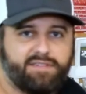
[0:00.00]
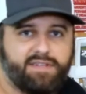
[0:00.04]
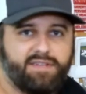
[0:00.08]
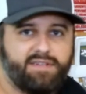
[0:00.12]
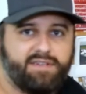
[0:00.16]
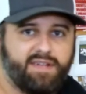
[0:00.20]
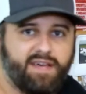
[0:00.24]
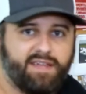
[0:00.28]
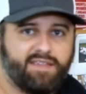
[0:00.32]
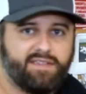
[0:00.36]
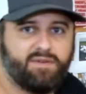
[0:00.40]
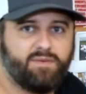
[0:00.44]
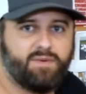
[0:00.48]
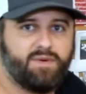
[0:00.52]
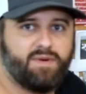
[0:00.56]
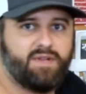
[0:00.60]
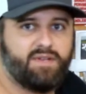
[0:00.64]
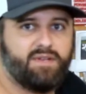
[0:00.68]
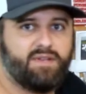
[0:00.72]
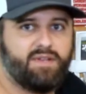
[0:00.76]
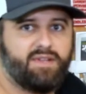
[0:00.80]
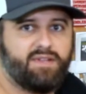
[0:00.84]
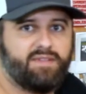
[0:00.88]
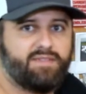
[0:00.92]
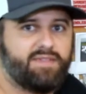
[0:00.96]
another
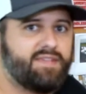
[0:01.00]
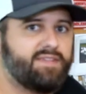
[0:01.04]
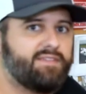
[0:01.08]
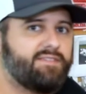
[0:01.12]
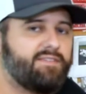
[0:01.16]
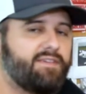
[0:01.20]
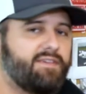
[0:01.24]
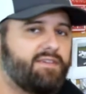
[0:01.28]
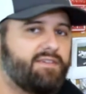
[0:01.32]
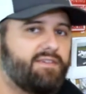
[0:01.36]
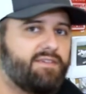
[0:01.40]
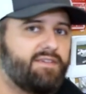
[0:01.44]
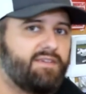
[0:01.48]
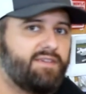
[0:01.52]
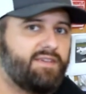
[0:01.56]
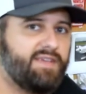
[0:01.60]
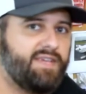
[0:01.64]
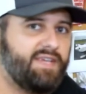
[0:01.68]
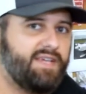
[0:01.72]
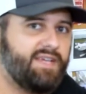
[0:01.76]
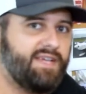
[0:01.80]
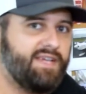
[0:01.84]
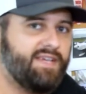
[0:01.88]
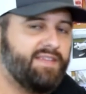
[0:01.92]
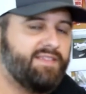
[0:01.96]
one that's
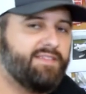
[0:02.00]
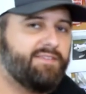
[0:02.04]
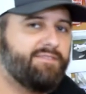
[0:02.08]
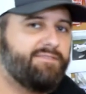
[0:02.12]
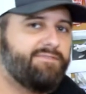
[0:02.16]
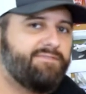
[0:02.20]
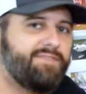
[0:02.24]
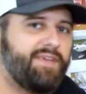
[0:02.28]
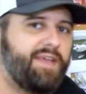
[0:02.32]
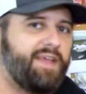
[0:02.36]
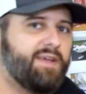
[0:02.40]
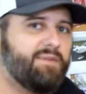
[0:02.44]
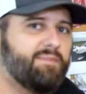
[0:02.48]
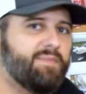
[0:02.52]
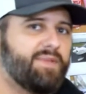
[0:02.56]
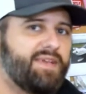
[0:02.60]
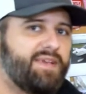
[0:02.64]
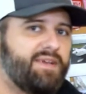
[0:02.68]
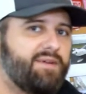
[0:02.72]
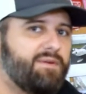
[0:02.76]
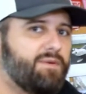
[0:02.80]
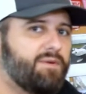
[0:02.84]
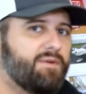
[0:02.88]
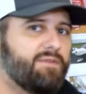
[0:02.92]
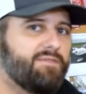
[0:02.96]
in the
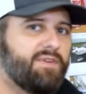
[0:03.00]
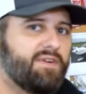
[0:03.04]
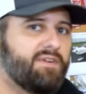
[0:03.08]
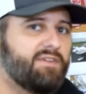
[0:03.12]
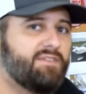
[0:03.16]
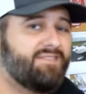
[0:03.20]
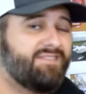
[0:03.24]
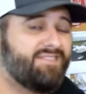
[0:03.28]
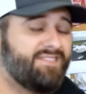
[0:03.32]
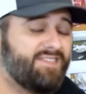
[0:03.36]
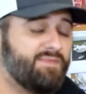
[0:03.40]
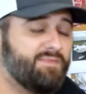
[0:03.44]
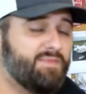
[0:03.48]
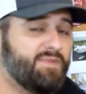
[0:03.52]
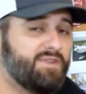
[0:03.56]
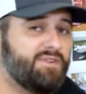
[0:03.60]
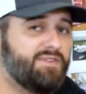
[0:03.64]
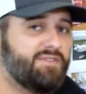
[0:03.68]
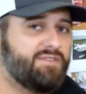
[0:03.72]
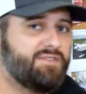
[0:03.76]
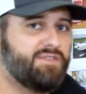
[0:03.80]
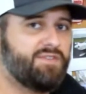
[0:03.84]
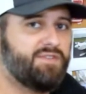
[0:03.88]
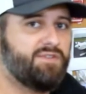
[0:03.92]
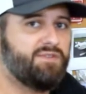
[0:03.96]
family or very
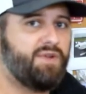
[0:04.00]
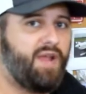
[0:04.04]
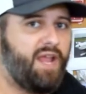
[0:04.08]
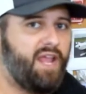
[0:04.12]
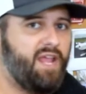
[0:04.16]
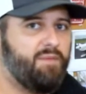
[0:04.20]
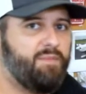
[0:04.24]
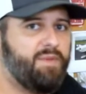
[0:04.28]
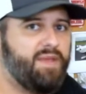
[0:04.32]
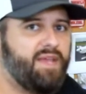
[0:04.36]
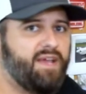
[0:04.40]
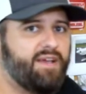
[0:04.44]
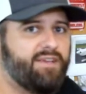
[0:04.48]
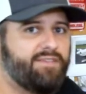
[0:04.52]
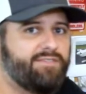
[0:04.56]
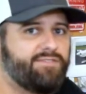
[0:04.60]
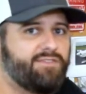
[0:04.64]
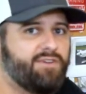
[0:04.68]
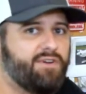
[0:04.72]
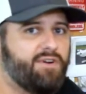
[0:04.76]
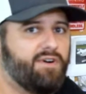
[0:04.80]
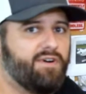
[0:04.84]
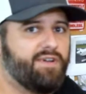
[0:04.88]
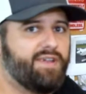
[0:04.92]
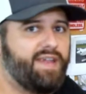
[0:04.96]
similar to ABS
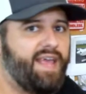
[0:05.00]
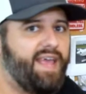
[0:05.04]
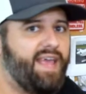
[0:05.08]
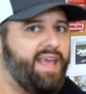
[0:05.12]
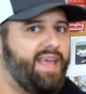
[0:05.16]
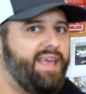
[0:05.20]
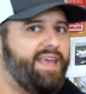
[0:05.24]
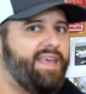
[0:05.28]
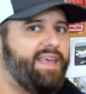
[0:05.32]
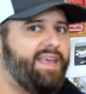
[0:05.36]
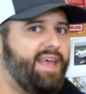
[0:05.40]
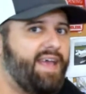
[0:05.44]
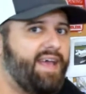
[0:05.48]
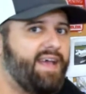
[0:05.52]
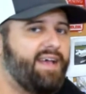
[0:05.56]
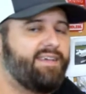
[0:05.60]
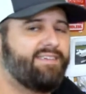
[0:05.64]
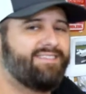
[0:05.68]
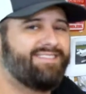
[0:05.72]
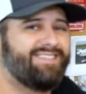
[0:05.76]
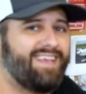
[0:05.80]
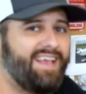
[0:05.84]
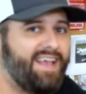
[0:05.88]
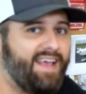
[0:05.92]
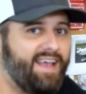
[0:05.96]
called
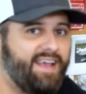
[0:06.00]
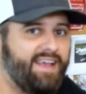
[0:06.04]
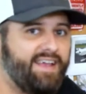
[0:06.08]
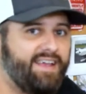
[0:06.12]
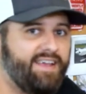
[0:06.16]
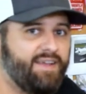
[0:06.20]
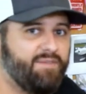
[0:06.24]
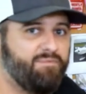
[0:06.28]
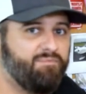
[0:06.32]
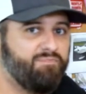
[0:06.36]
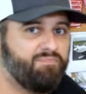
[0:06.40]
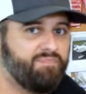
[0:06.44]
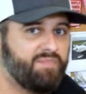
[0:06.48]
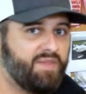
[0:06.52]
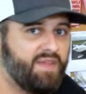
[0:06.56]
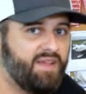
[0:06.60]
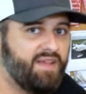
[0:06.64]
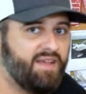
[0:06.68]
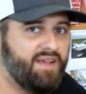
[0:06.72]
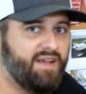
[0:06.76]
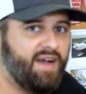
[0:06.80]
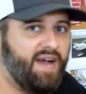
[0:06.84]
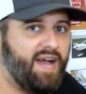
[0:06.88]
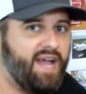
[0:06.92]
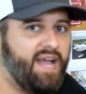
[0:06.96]
ASA.
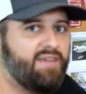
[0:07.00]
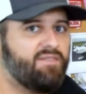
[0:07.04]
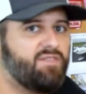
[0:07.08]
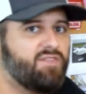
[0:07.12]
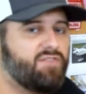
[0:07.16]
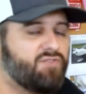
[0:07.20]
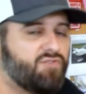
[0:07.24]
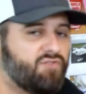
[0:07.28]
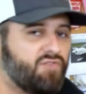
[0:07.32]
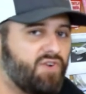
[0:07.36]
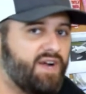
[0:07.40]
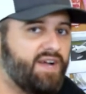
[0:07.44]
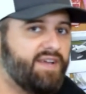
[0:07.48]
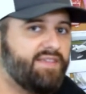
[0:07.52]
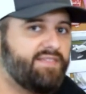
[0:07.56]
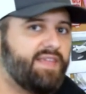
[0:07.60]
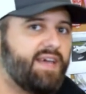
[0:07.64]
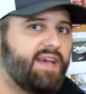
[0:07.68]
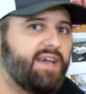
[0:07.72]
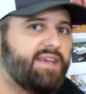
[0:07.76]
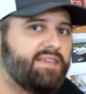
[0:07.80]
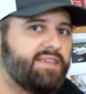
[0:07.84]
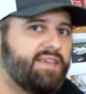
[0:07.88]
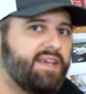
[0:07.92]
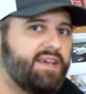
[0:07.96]
I haven't tried
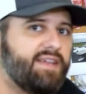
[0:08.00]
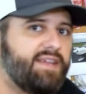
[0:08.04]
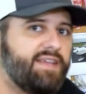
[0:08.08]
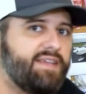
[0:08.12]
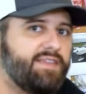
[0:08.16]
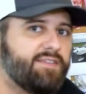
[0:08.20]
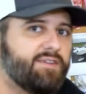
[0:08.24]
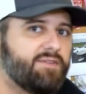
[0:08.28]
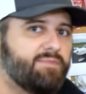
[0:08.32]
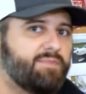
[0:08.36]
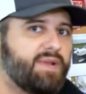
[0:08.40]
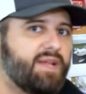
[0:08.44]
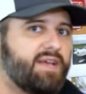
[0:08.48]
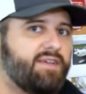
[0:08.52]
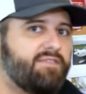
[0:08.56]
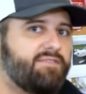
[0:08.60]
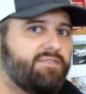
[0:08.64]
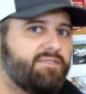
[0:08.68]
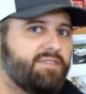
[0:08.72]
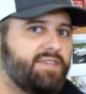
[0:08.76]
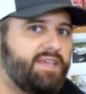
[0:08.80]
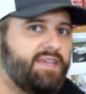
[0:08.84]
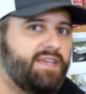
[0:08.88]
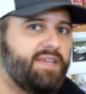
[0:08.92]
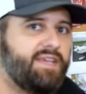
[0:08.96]
that yet either, but I've
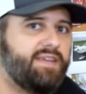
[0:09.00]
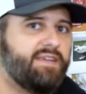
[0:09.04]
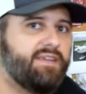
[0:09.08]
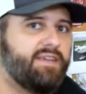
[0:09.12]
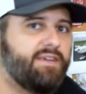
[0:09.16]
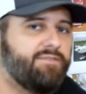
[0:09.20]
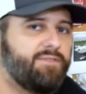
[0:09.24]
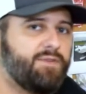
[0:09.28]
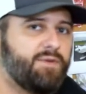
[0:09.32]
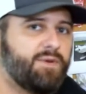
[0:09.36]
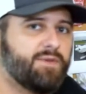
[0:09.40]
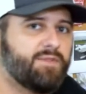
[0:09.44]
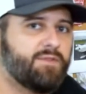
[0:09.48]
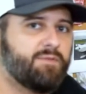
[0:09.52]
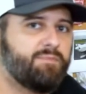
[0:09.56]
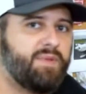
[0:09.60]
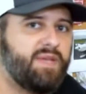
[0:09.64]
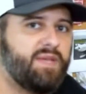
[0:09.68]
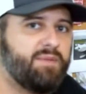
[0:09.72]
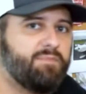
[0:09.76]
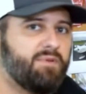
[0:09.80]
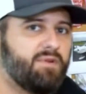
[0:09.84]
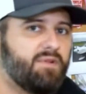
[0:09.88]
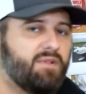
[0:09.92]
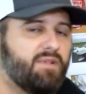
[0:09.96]
seen a few other
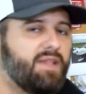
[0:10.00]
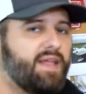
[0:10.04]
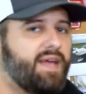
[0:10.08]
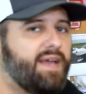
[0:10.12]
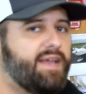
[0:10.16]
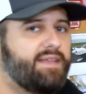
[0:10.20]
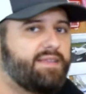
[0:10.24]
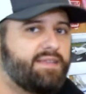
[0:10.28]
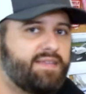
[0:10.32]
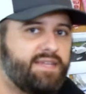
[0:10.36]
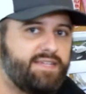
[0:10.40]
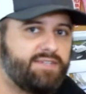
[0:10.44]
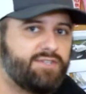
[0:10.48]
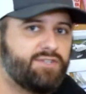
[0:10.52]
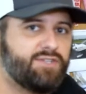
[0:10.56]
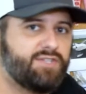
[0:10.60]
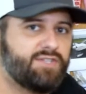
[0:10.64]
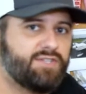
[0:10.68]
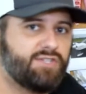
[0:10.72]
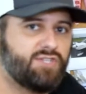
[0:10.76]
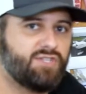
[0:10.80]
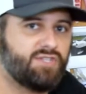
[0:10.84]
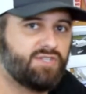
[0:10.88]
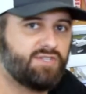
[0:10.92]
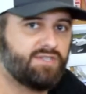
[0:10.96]
people like
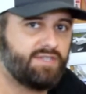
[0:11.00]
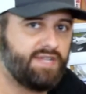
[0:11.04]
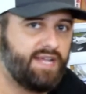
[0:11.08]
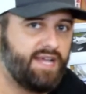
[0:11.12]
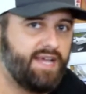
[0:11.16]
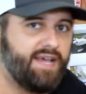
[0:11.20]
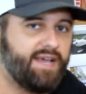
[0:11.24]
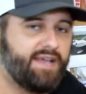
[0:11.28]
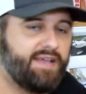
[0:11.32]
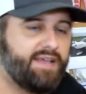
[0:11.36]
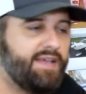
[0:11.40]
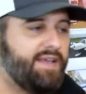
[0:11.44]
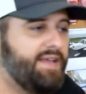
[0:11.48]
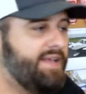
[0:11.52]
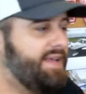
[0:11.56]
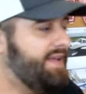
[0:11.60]
Teaching Tech